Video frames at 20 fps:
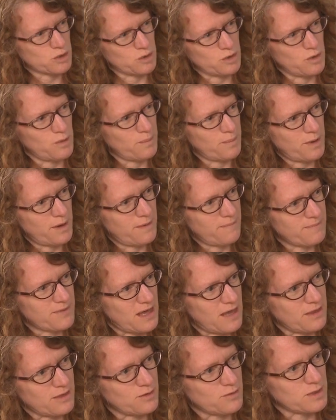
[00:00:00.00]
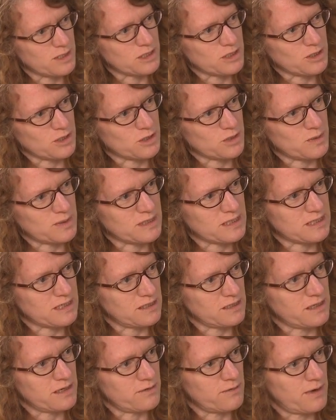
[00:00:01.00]
group that the research was
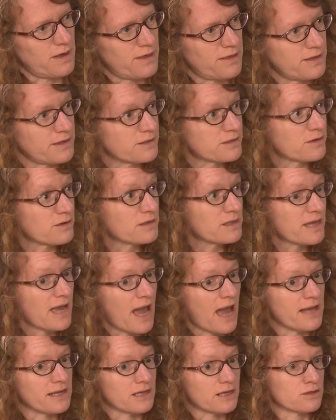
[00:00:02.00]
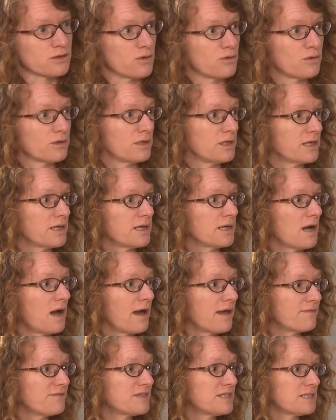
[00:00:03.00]
dealing with. And certainly anecdotally,
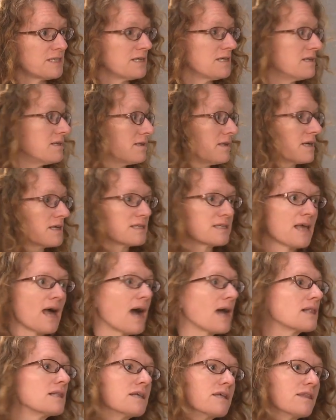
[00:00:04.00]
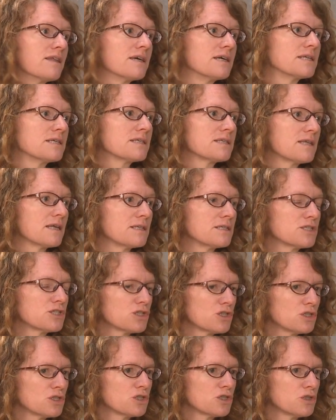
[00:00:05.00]
I've seen exactly this, that
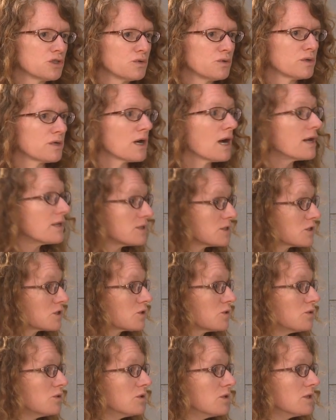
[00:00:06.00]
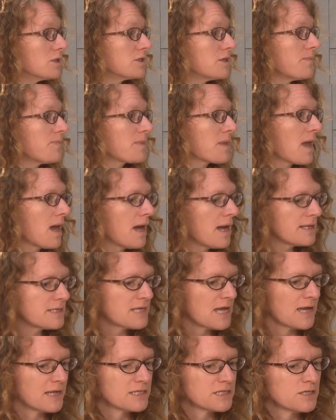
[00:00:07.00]
children who are unschooled
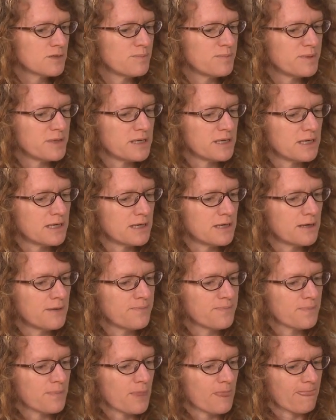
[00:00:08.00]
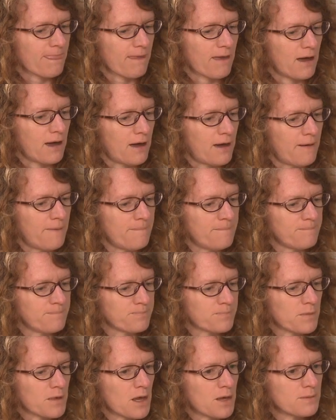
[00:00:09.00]
tend to be
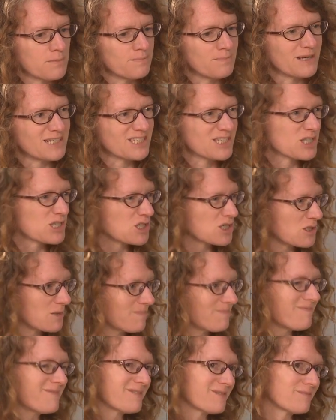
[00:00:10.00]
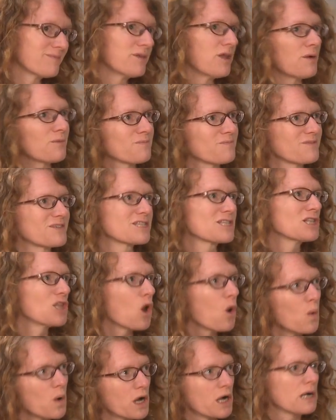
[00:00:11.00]
much
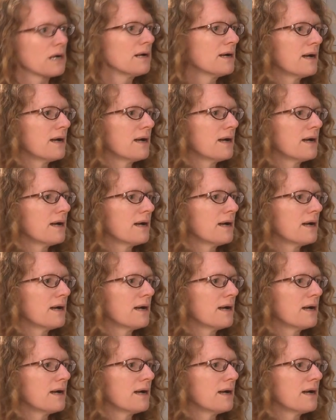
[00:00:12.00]
slower.